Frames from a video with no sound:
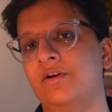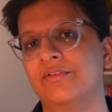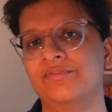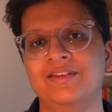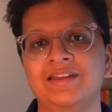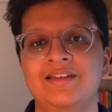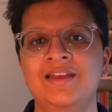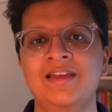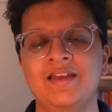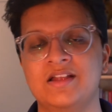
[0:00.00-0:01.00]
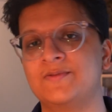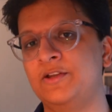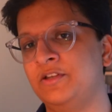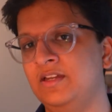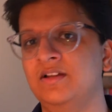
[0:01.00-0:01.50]
often and
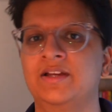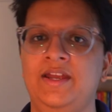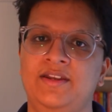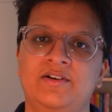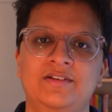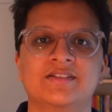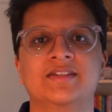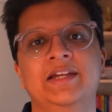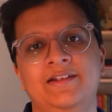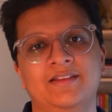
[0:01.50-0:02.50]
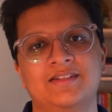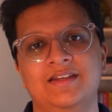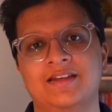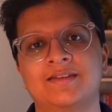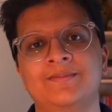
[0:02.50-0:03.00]
spend your retail dining dollars there
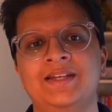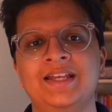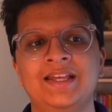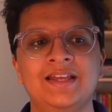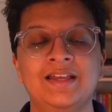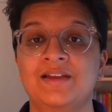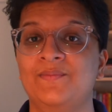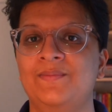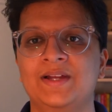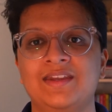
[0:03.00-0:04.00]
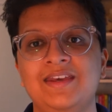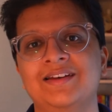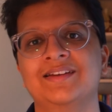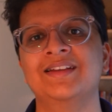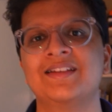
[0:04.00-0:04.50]
instead. But
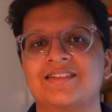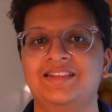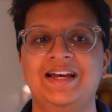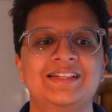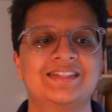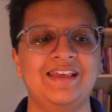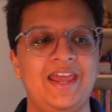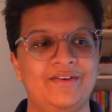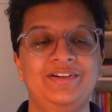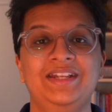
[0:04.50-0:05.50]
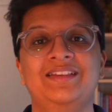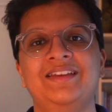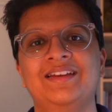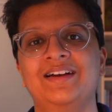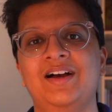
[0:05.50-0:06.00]
yeah. So that's
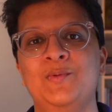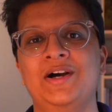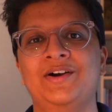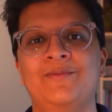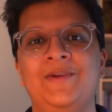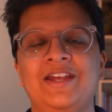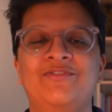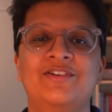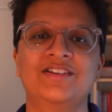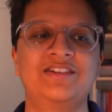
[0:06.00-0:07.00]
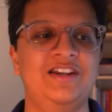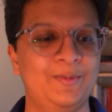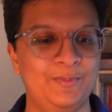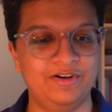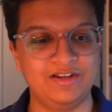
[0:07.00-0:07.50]
everything about my first year
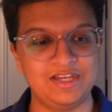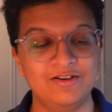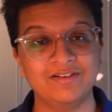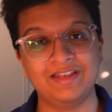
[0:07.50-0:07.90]
at Purdue.